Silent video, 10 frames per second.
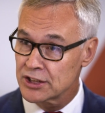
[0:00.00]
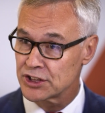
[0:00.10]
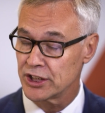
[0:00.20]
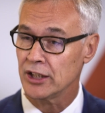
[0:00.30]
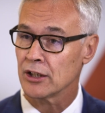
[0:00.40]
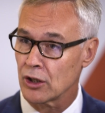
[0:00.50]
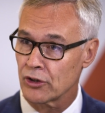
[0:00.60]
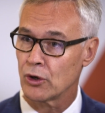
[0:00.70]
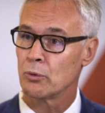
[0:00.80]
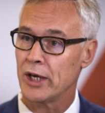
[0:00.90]
still,
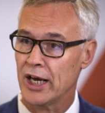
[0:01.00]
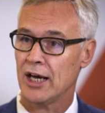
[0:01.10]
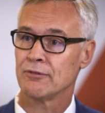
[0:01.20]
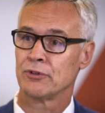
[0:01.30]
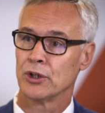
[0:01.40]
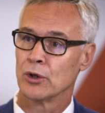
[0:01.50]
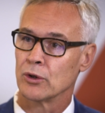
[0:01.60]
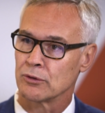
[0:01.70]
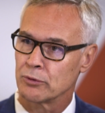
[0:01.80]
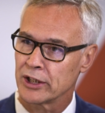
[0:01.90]
although we have you know
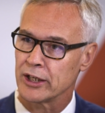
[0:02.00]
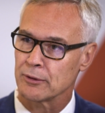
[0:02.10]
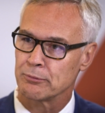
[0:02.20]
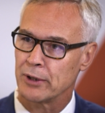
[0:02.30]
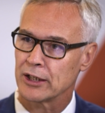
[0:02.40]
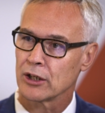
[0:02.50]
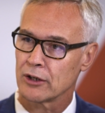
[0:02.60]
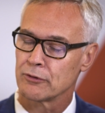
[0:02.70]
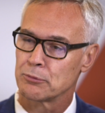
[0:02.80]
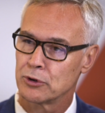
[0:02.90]
really um, made a lot
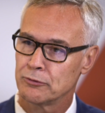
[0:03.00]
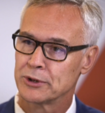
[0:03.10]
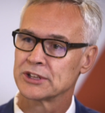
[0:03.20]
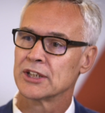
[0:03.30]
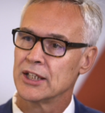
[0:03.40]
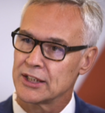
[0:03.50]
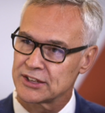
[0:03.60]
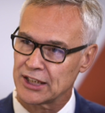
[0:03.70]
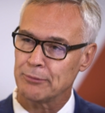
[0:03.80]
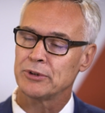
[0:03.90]
of improvements,
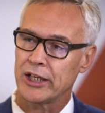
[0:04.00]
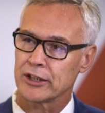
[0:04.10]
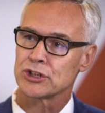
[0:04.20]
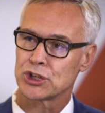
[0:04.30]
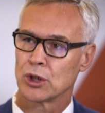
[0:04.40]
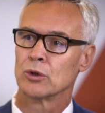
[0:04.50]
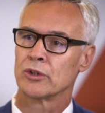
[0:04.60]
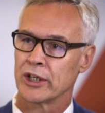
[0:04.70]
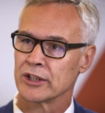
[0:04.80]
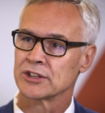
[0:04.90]
some data show
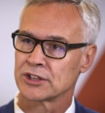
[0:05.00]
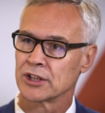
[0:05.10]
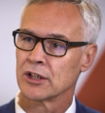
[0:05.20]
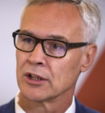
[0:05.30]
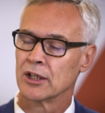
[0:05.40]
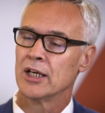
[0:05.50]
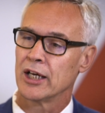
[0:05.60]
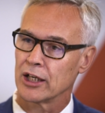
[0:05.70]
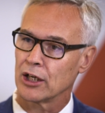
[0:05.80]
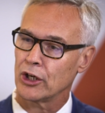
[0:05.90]
there is still
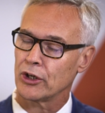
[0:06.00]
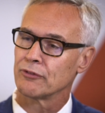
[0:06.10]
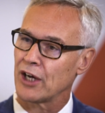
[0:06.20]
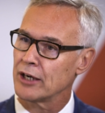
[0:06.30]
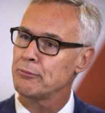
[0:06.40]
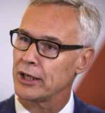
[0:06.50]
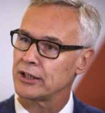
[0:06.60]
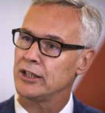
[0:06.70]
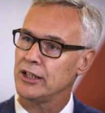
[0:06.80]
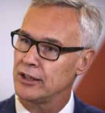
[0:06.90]
a lot of unmet
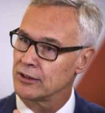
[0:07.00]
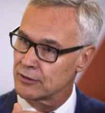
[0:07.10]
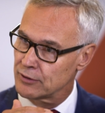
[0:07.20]
need